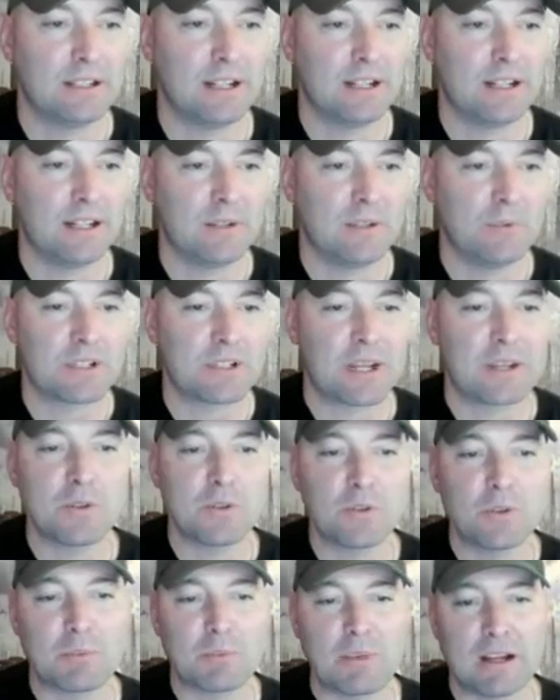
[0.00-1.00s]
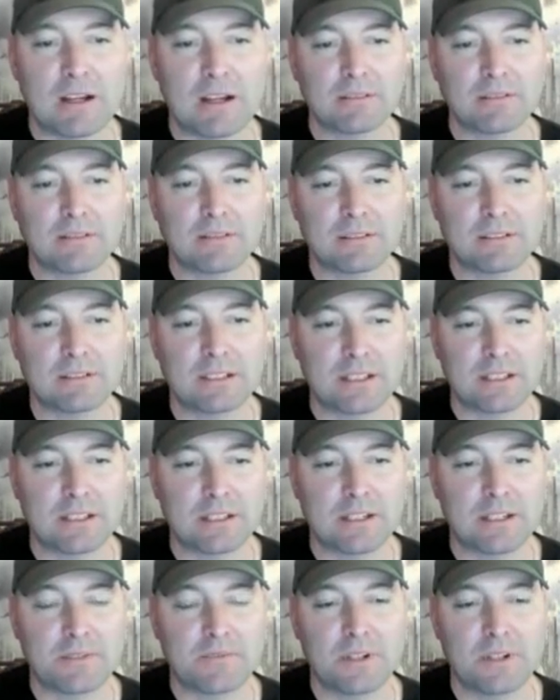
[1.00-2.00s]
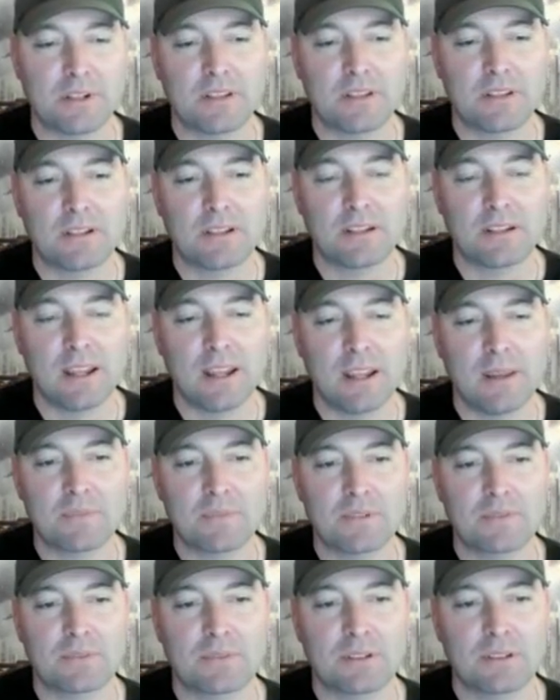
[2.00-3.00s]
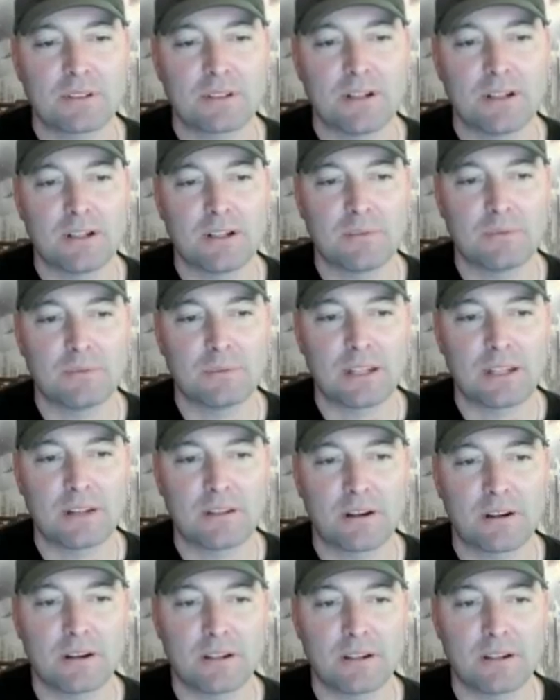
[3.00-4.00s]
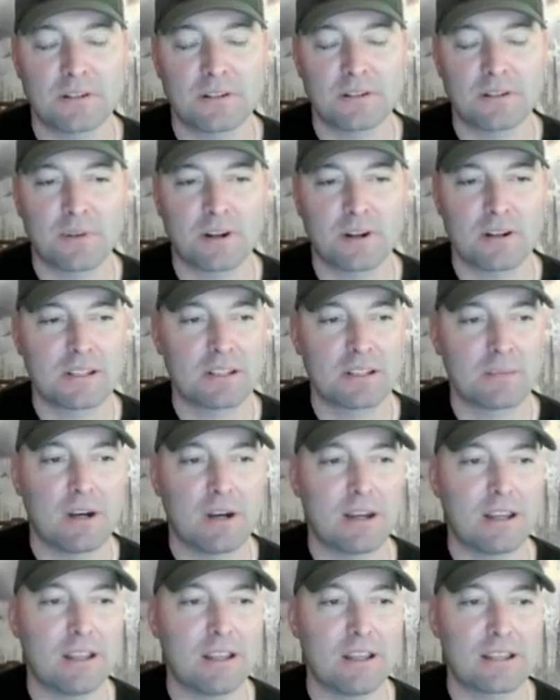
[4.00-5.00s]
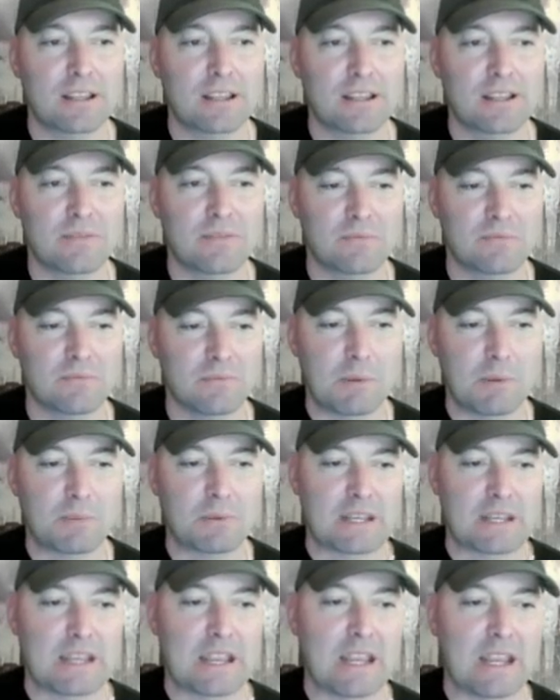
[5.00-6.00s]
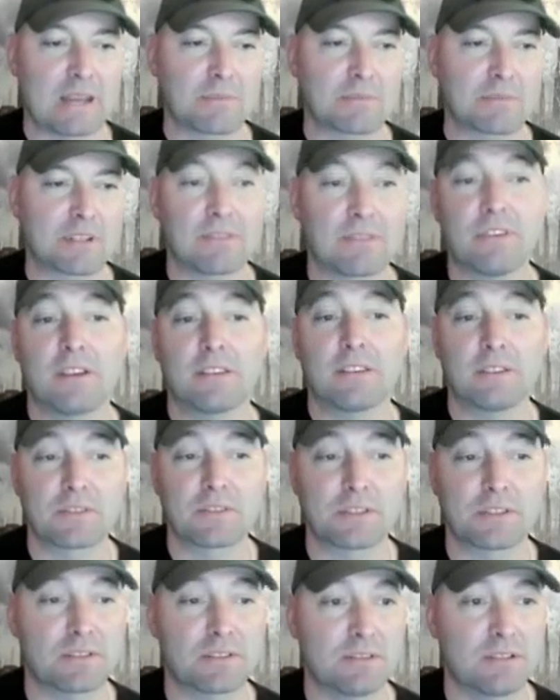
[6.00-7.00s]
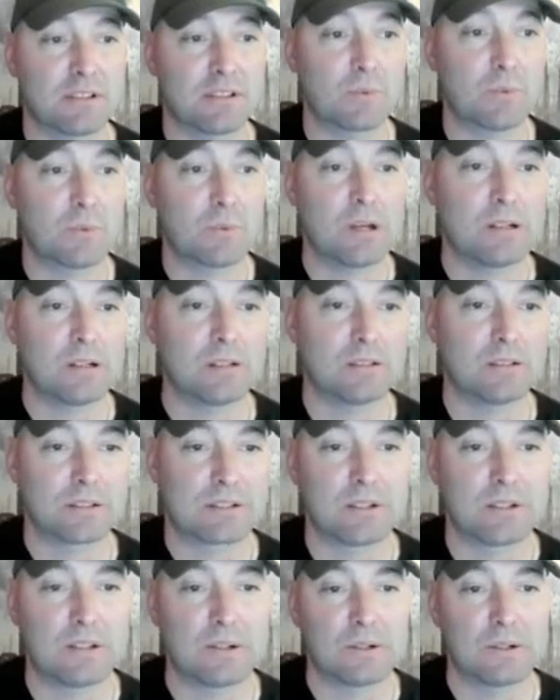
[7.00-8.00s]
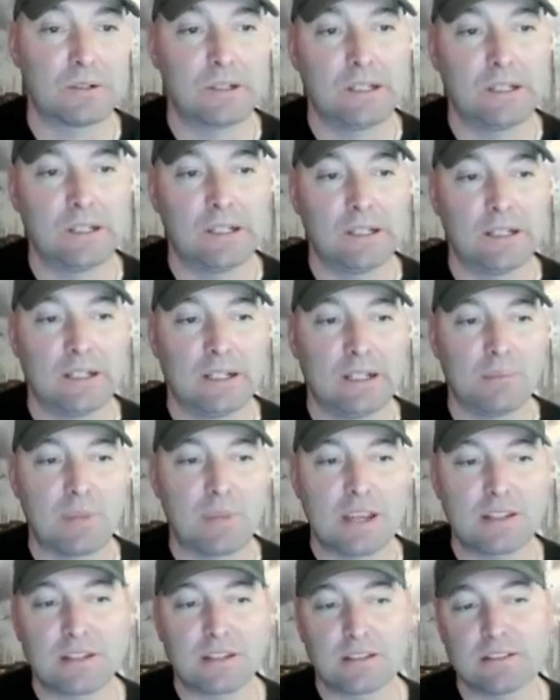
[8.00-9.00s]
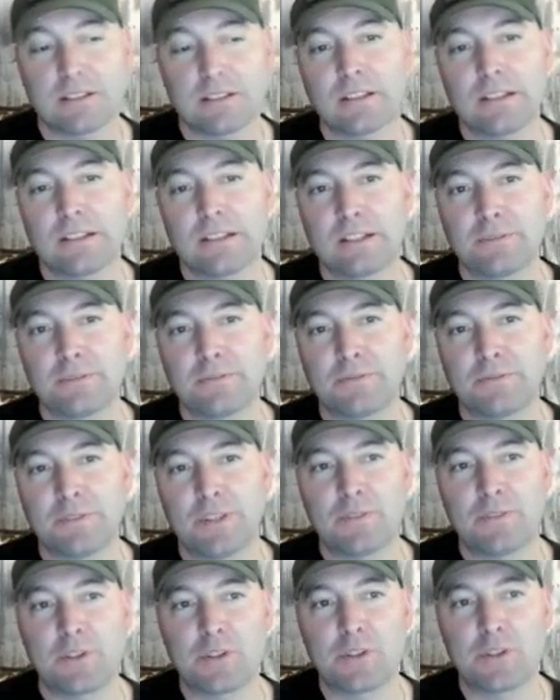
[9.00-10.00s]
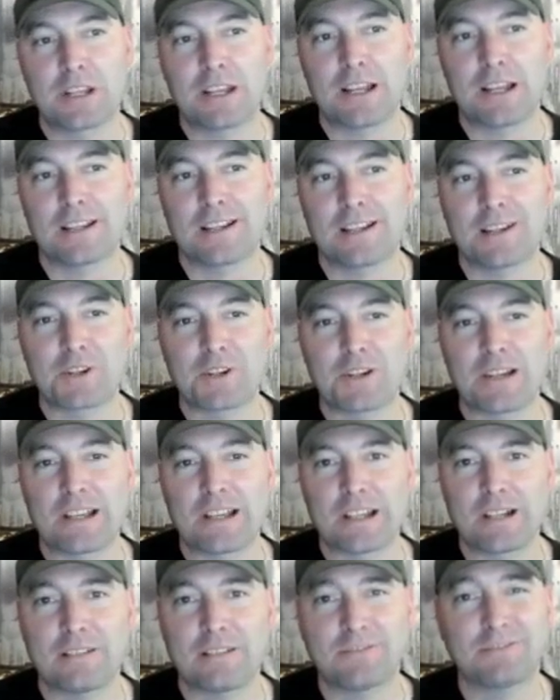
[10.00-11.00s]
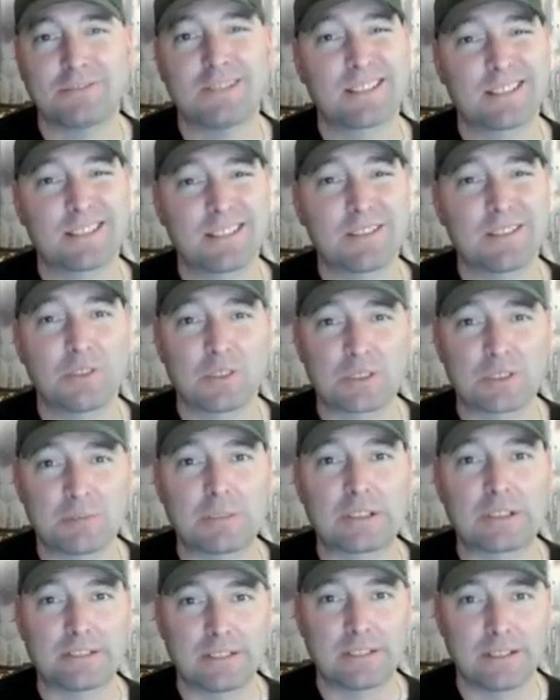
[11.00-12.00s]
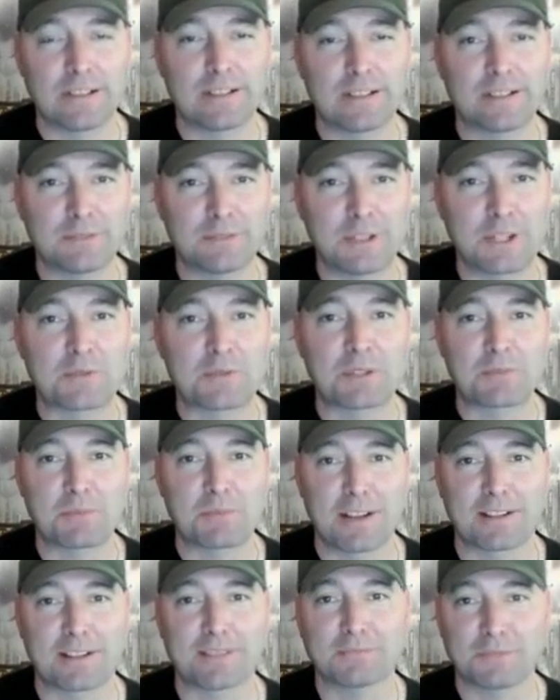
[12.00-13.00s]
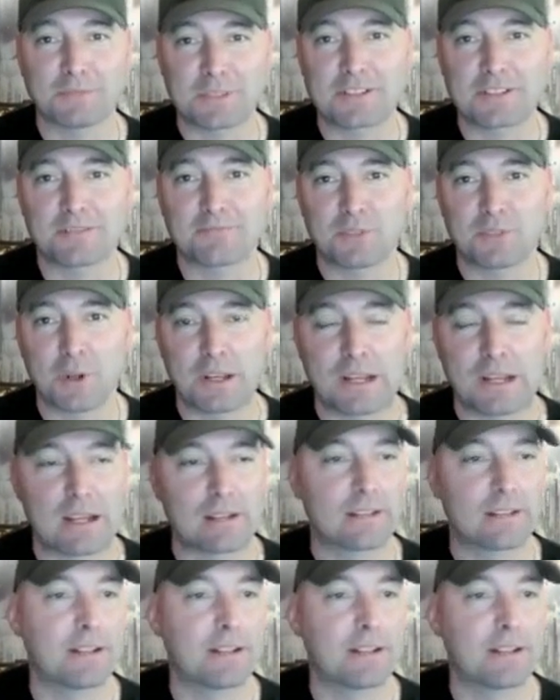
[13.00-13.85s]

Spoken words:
which I knew about the different names for when they target certain parts of the body. I just didn't remember the names. I found those as well. So basically, if a Jedi cuts your head off, that's the ultimate disrespect. Just throwing it out there.